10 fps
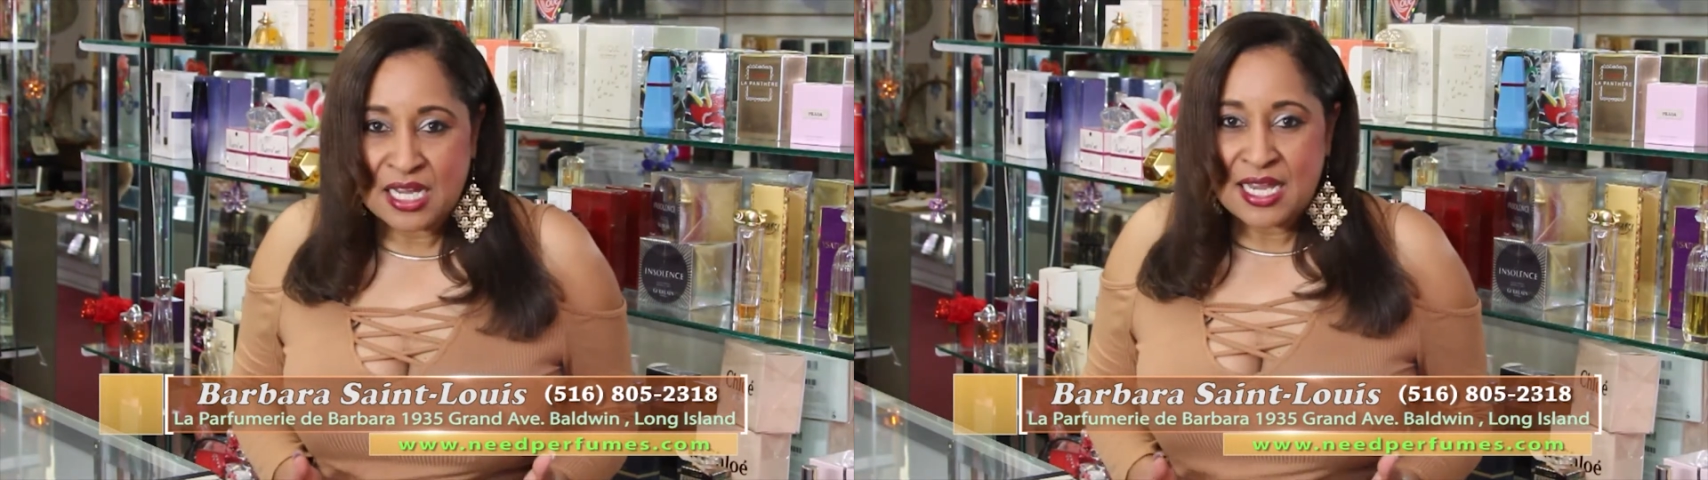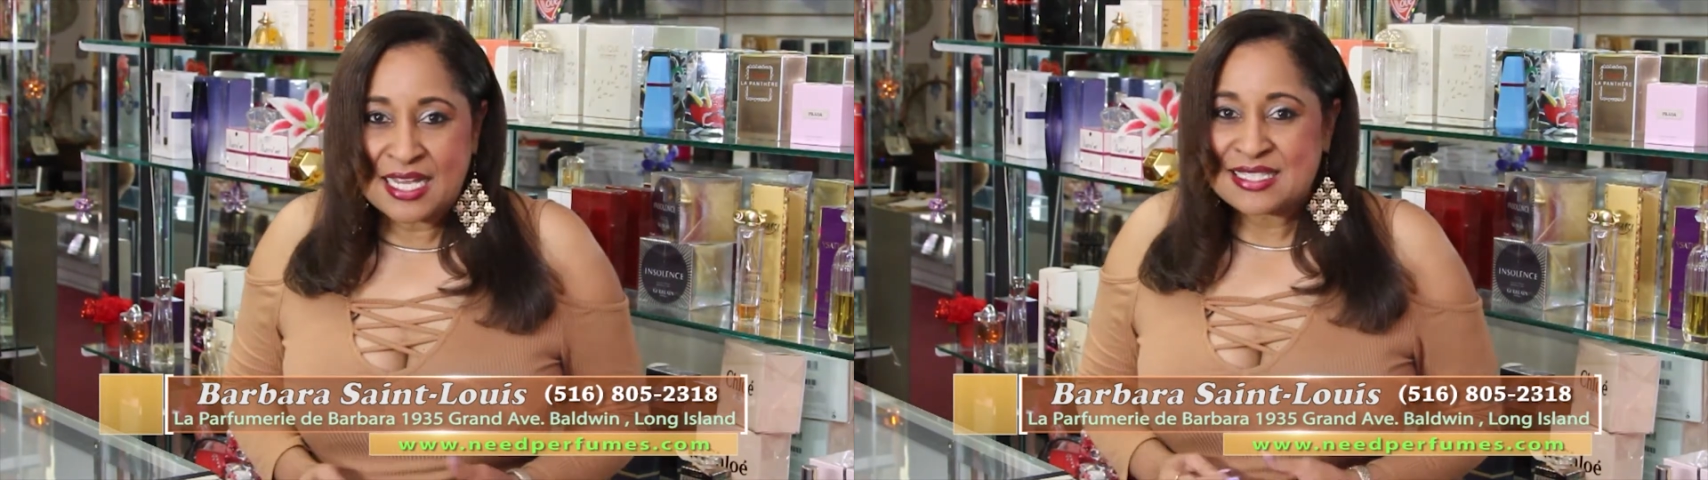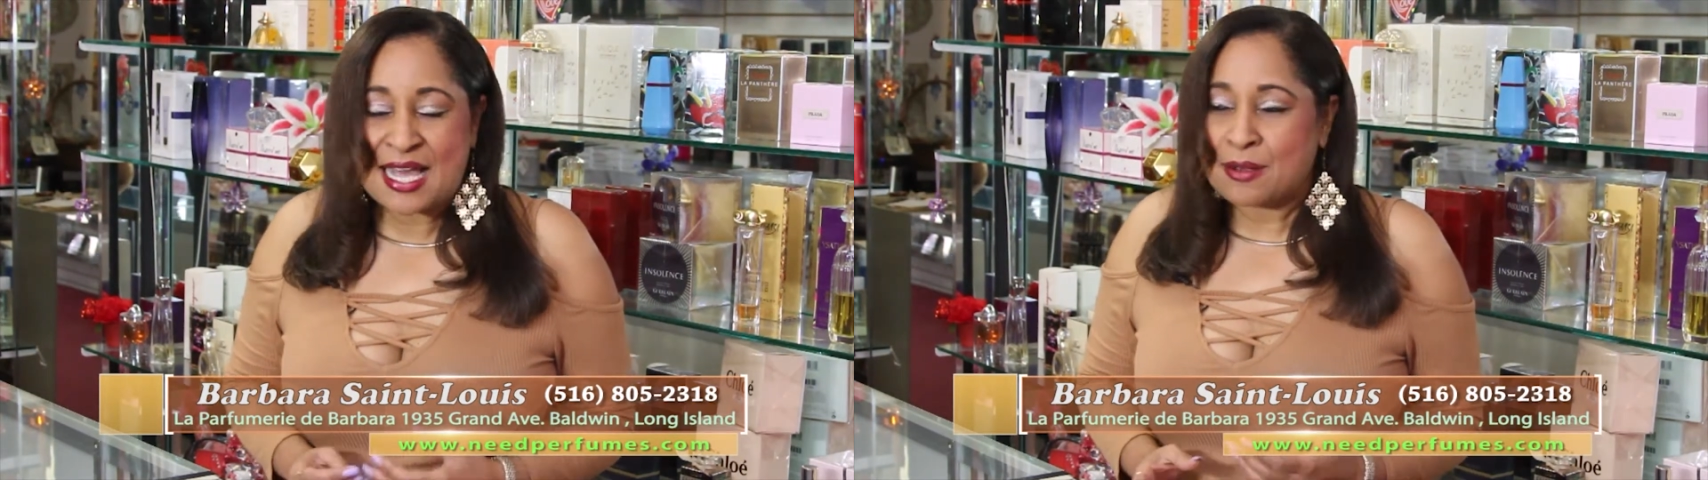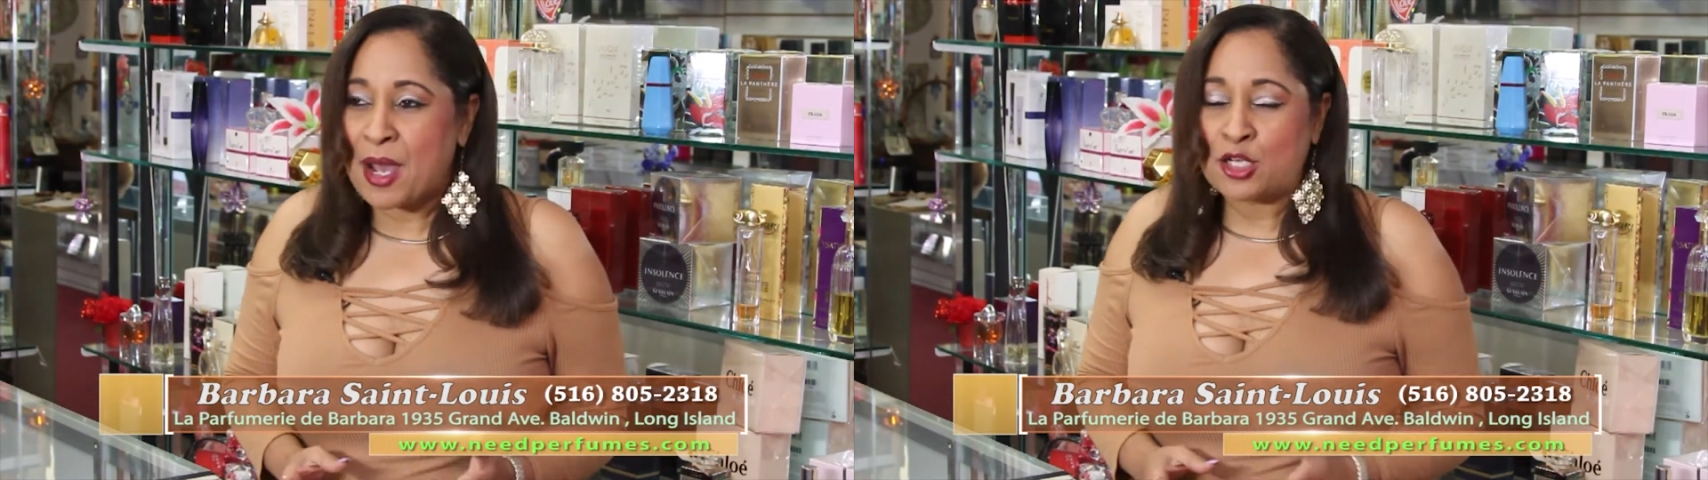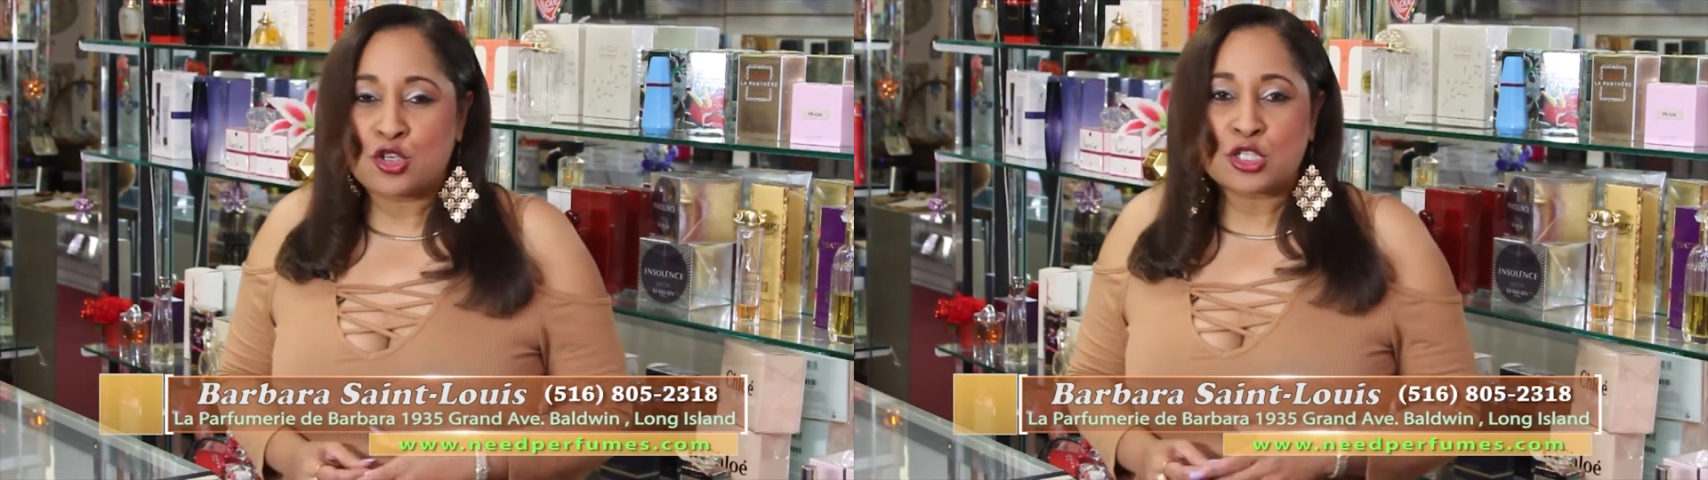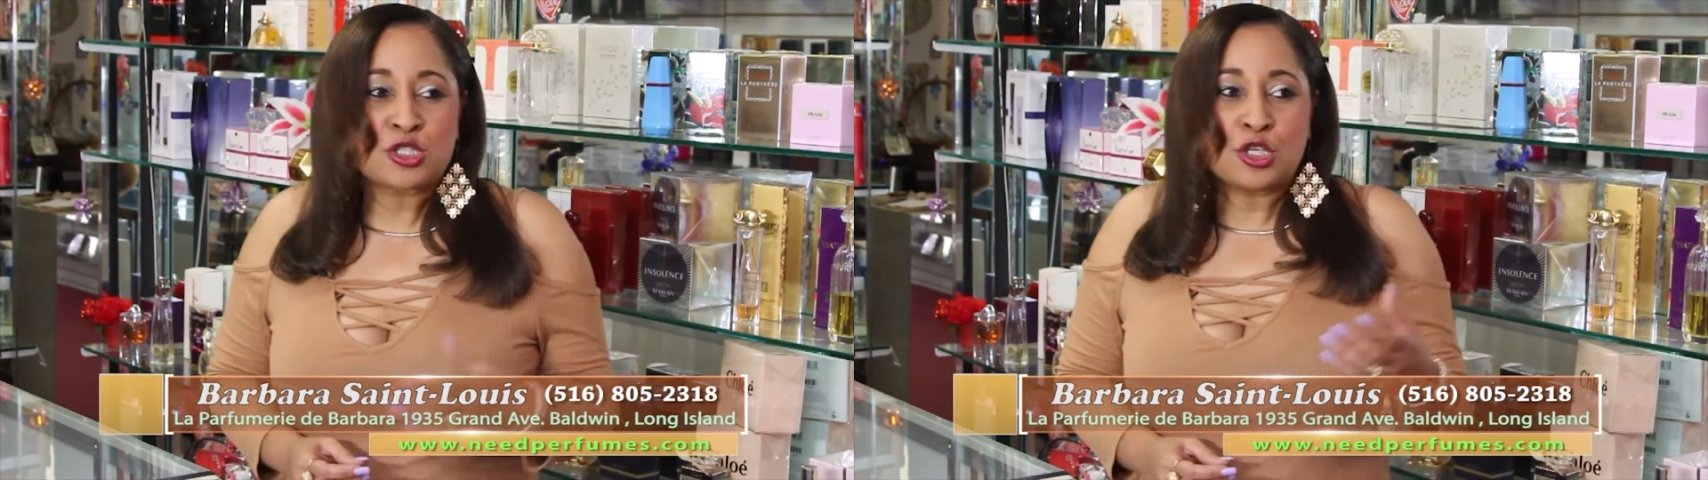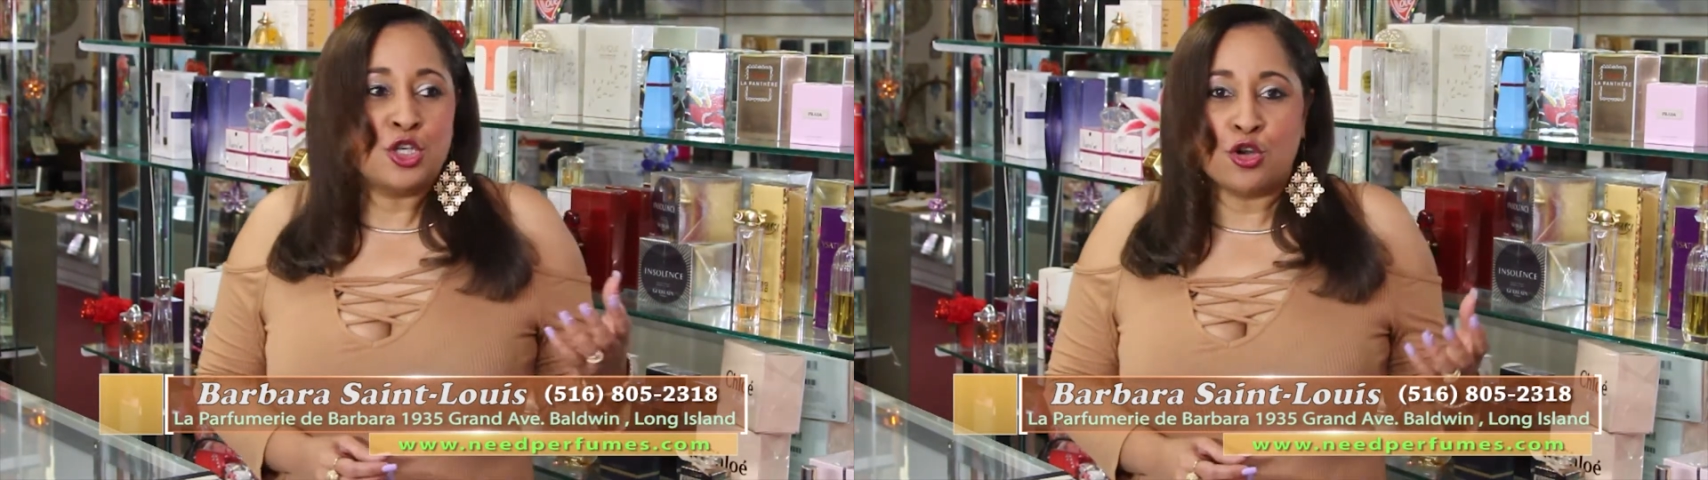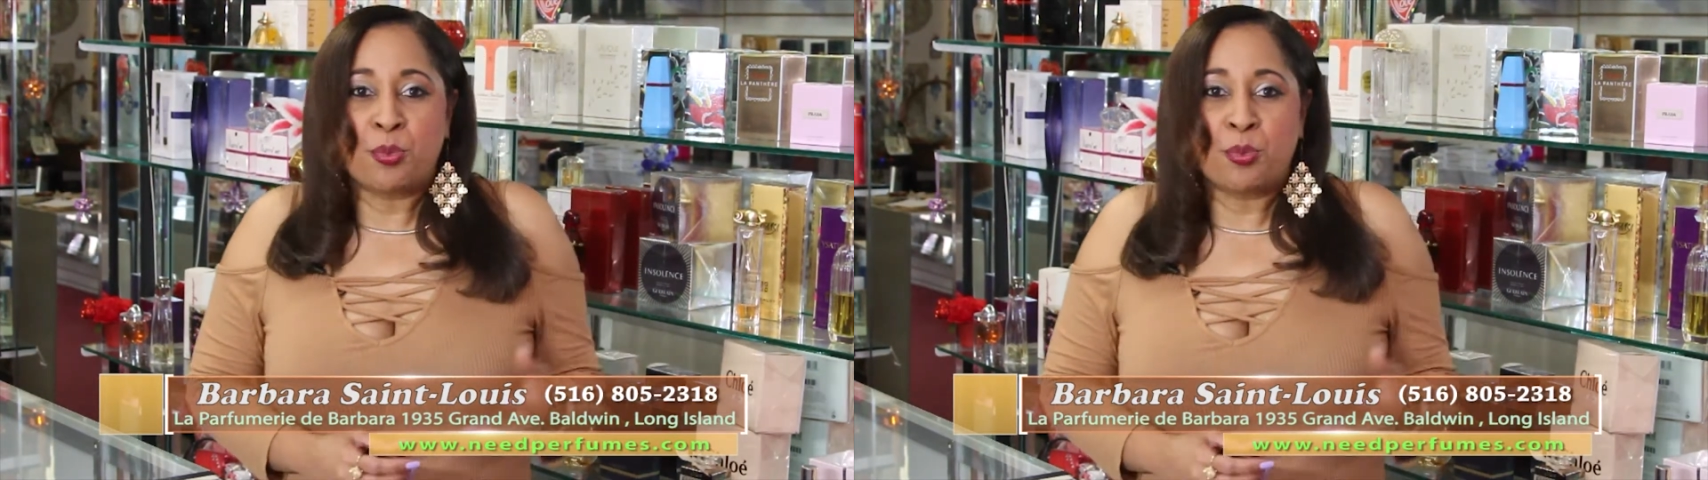It's not about just, you know,